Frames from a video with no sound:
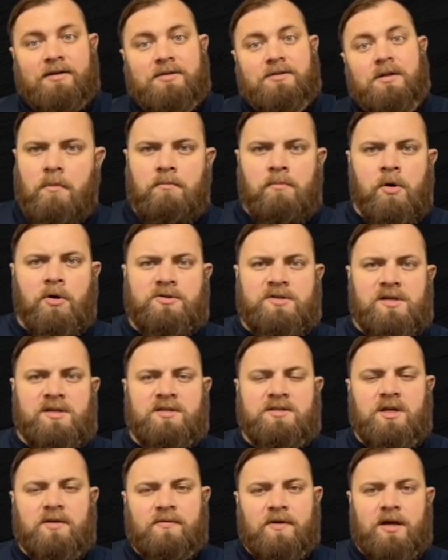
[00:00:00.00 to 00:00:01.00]
Most of the
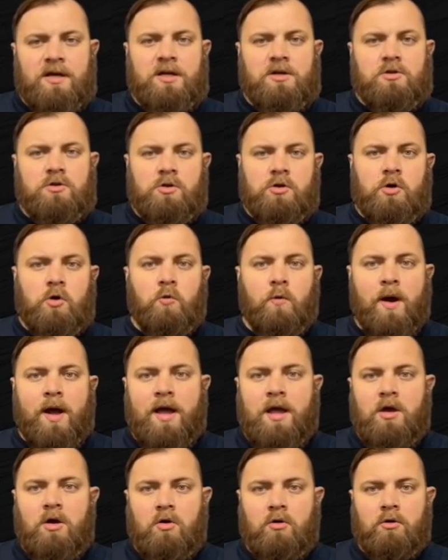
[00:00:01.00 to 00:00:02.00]
stuff I either threw away
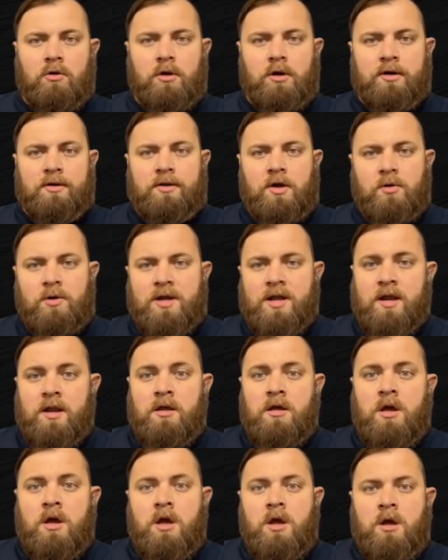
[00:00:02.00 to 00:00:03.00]
or donated,
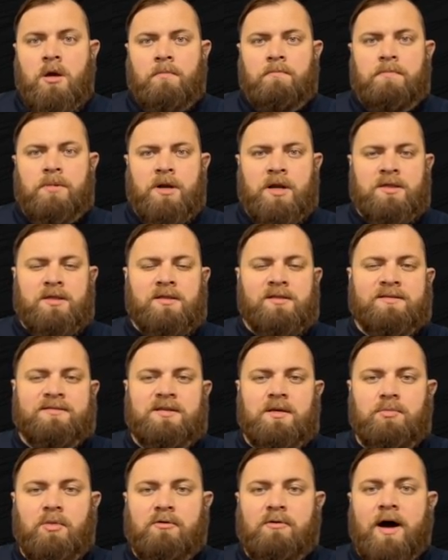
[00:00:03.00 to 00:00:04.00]
but I did list the
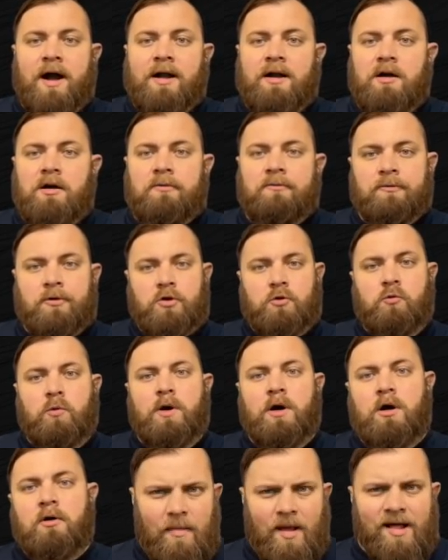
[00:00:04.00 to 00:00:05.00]
Maraca for
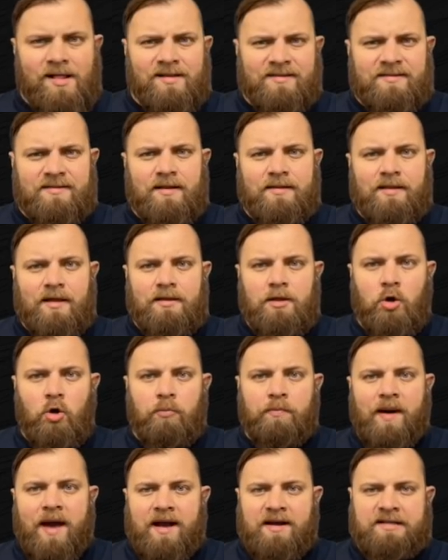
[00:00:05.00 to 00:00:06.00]
12. I listed the, the low
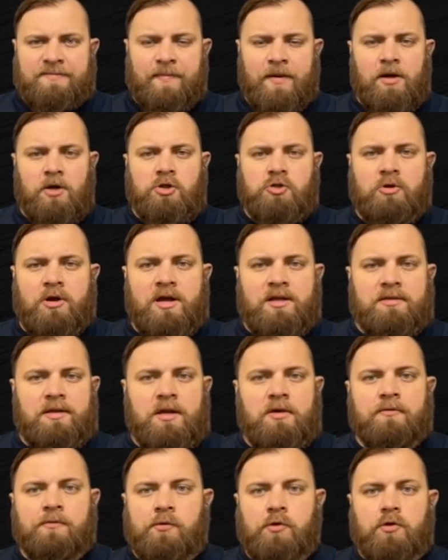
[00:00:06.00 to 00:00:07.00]
back spinal training thing
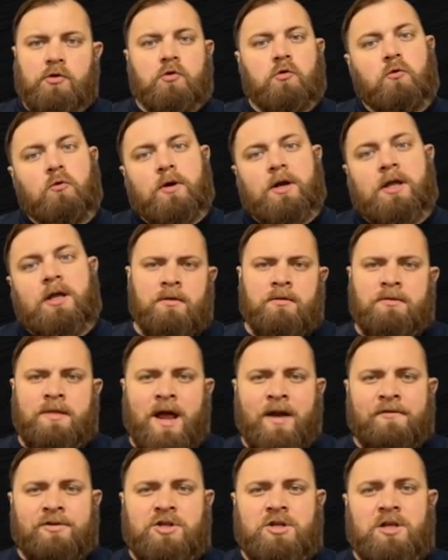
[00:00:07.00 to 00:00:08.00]
for 20. That
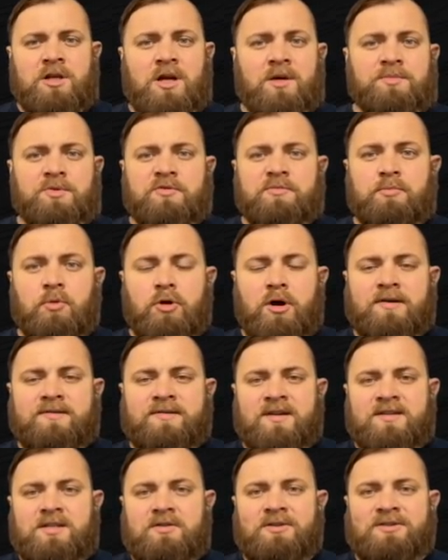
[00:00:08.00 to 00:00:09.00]
originally comes with more
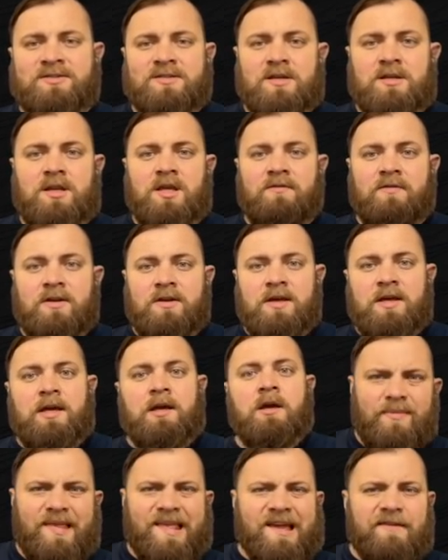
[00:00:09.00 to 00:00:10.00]
accessories and a DVD.
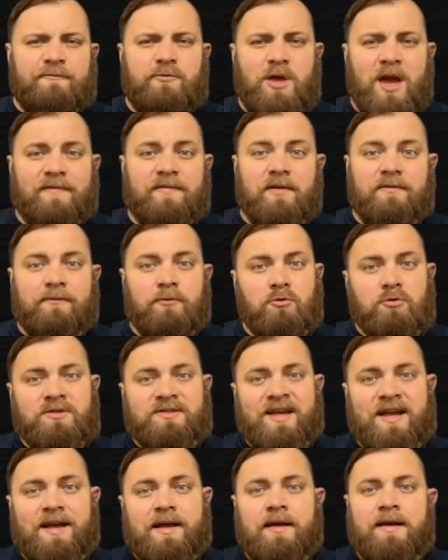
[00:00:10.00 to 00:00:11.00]
If you had the full
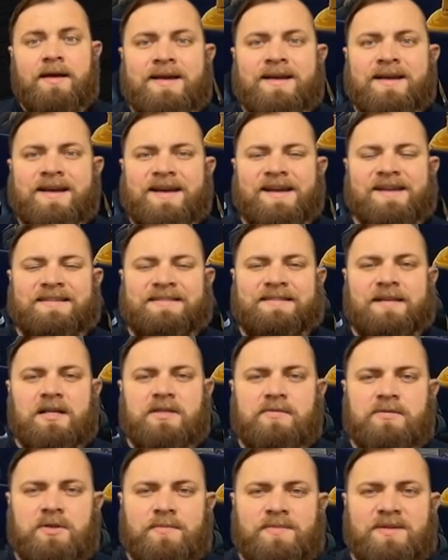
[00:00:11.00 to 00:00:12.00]
set, it sells for
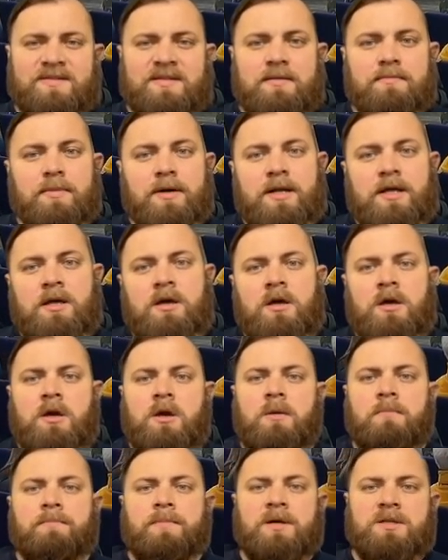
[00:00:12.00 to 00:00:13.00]
some decent money,
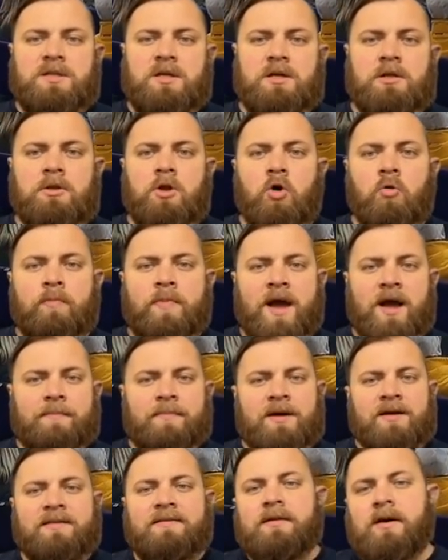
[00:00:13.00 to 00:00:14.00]
but the low back by
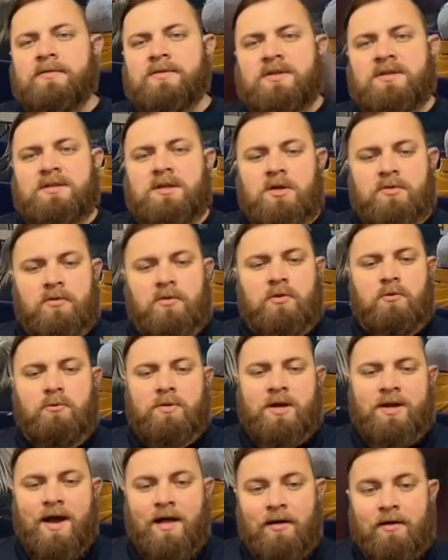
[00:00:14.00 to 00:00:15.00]
itself just sells for
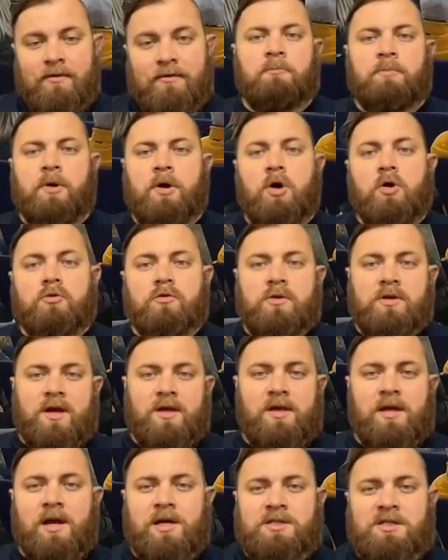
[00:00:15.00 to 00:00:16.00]
$20. But
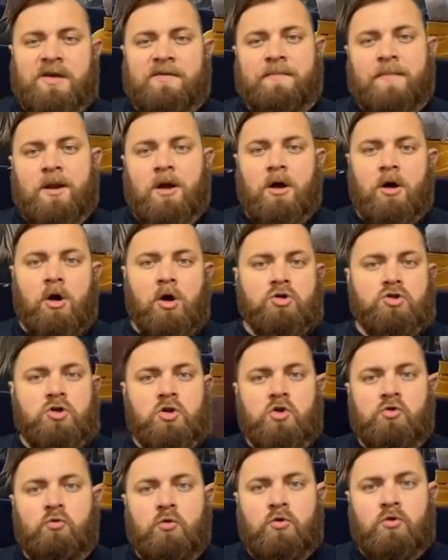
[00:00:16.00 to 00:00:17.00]
altogether, I should have about
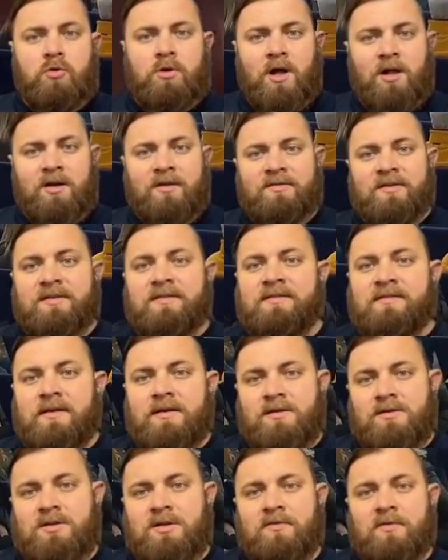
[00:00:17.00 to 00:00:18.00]
$122 in
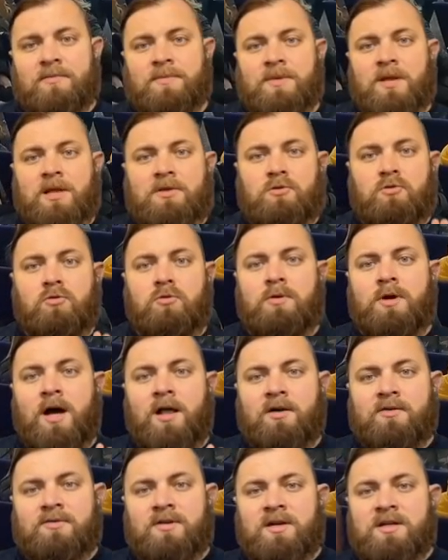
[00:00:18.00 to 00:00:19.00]
sales from that
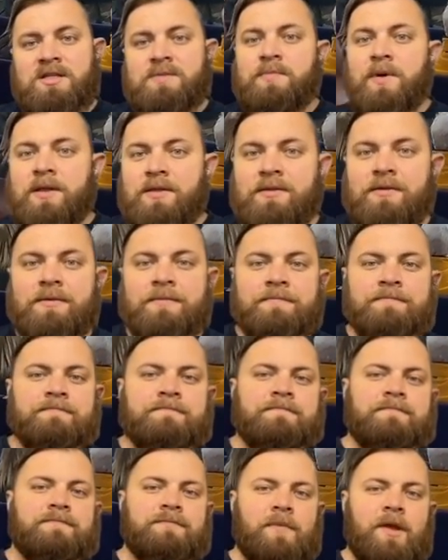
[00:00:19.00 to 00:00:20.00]
$2 that I spent.
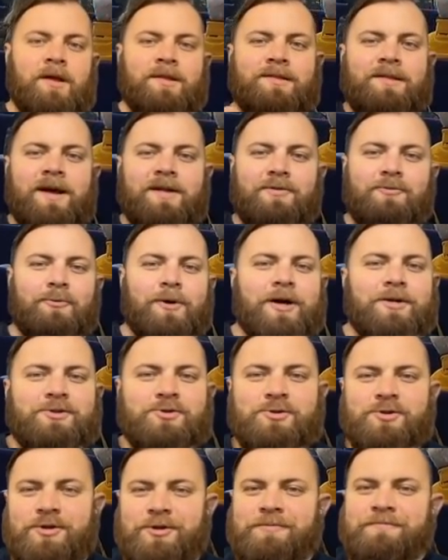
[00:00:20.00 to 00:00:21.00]
That's why,
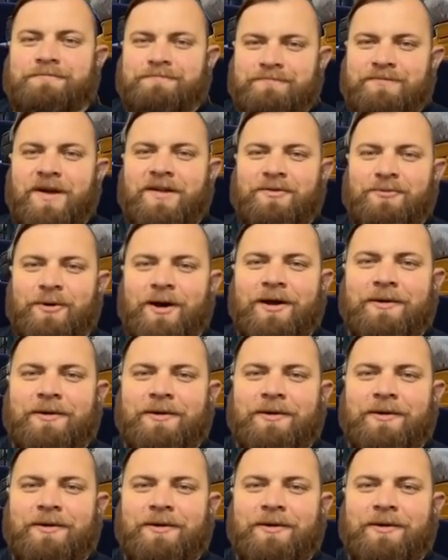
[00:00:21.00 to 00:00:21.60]
Junior. That's why.